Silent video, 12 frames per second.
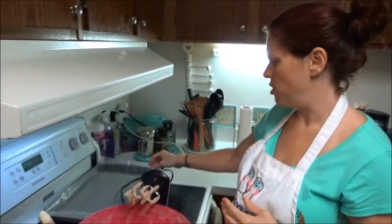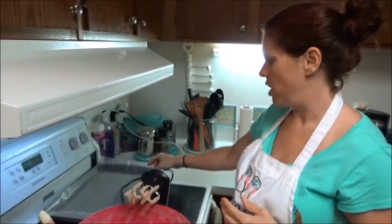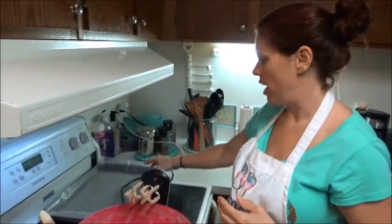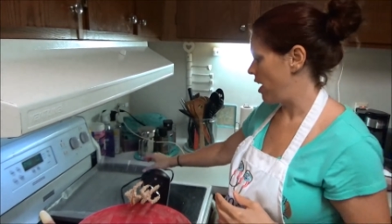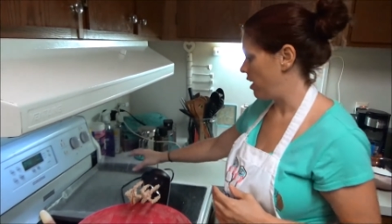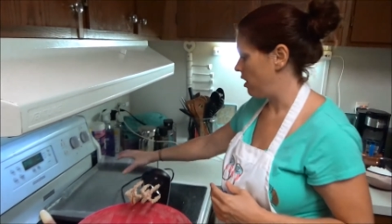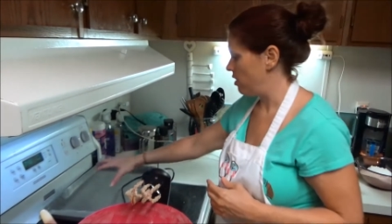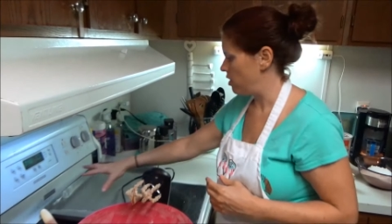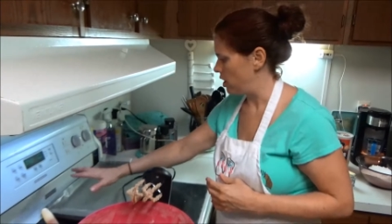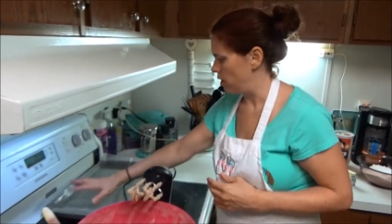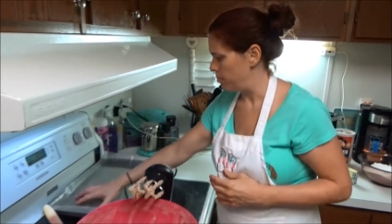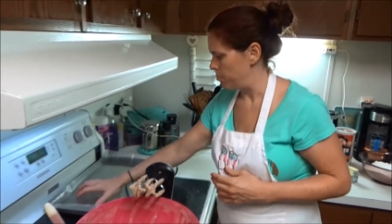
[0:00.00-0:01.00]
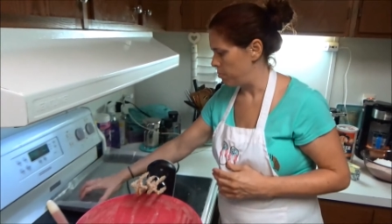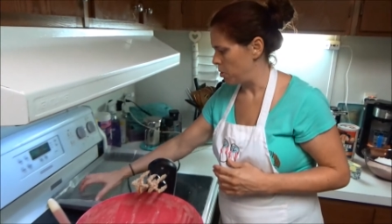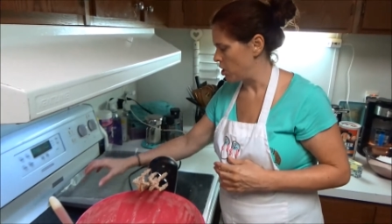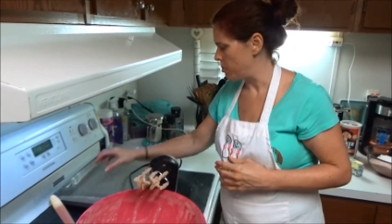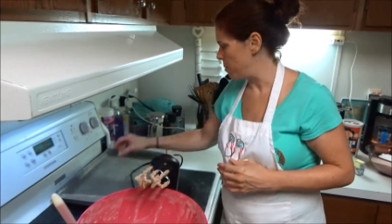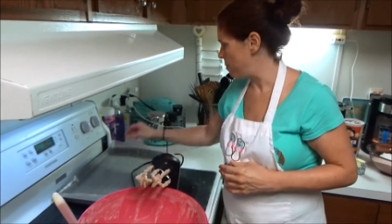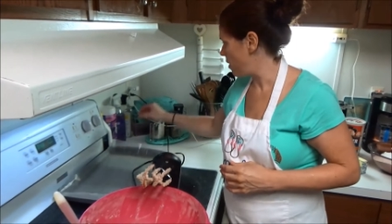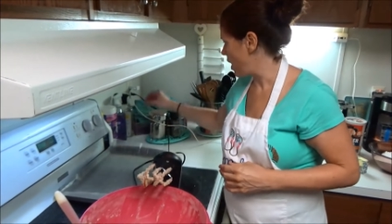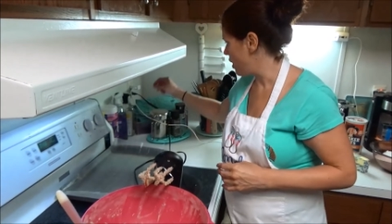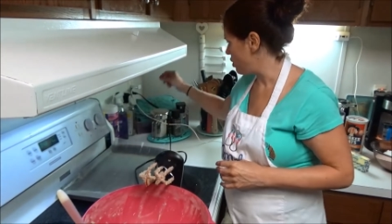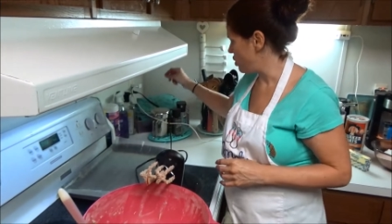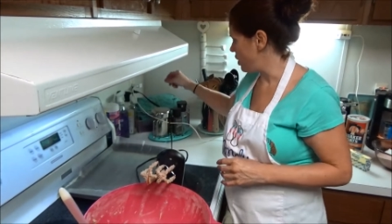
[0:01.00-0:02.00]
uh, the parchment
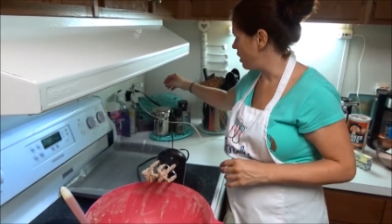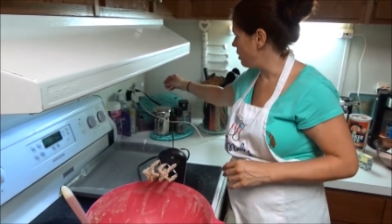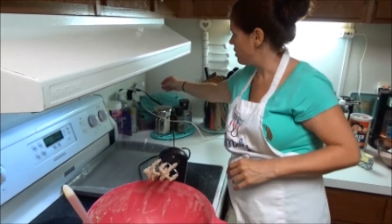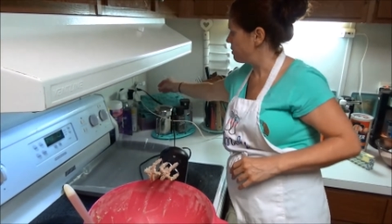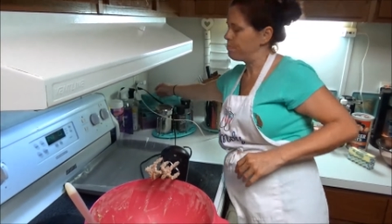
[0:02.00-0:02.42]
lined sheet.